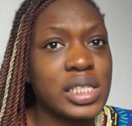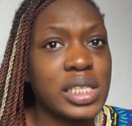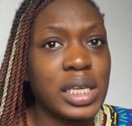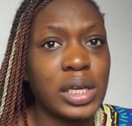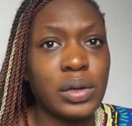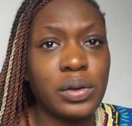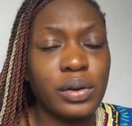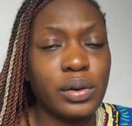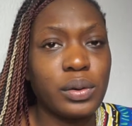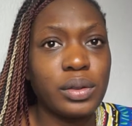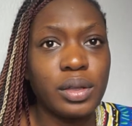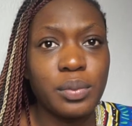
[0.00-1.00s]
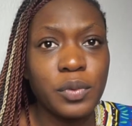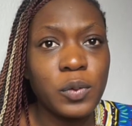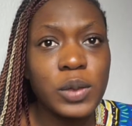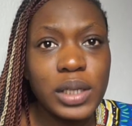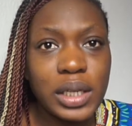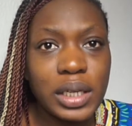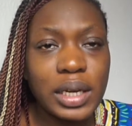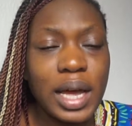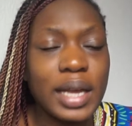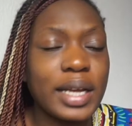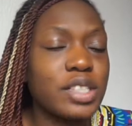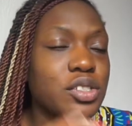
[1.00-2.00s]
till the morning.
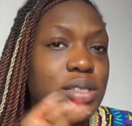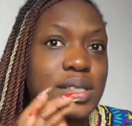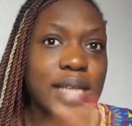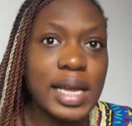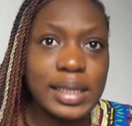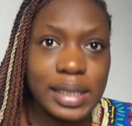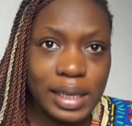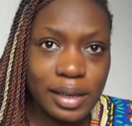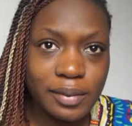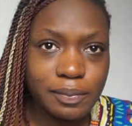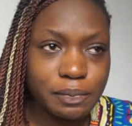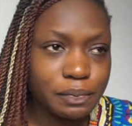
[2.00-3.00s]
And I just sat there